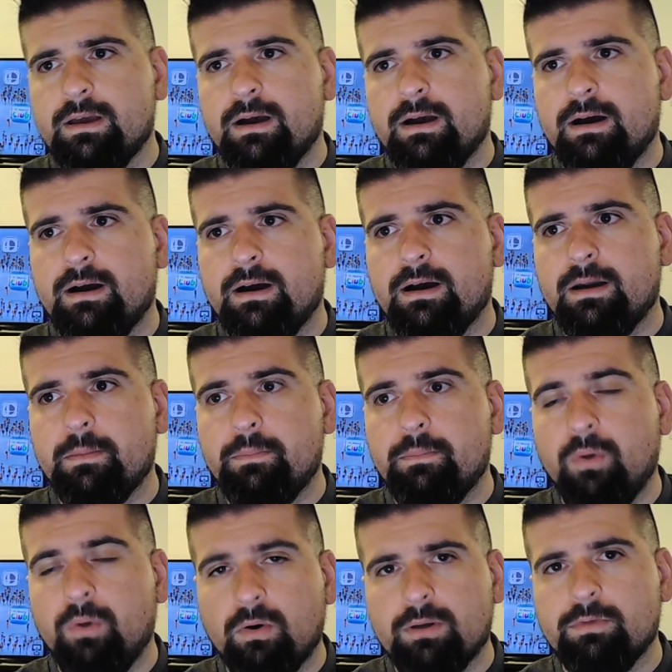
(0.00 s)

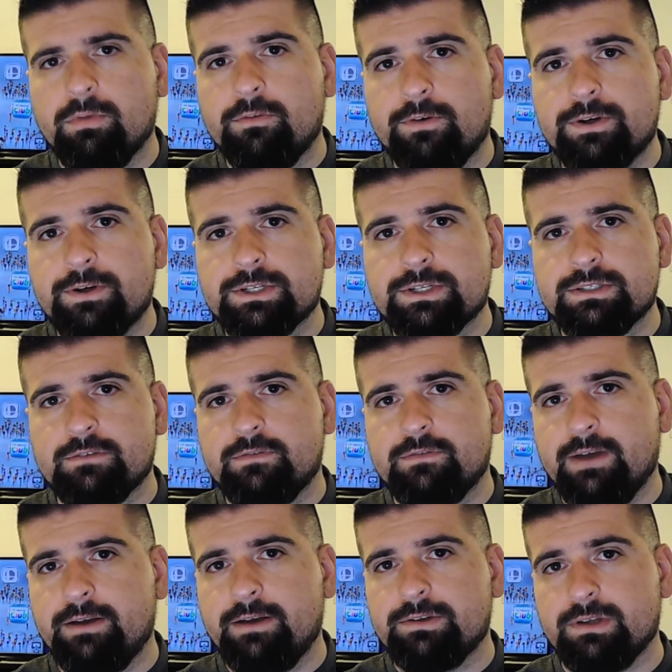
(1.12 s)
portable versions of
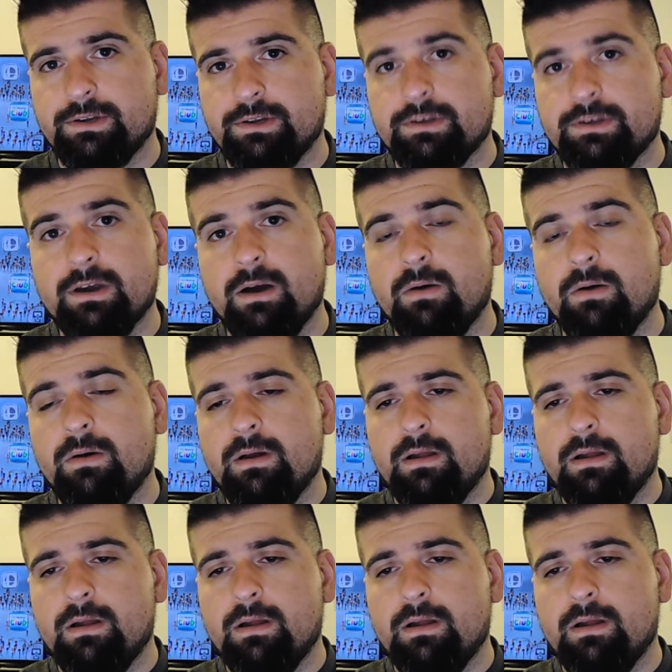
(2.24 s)
fighters on the go.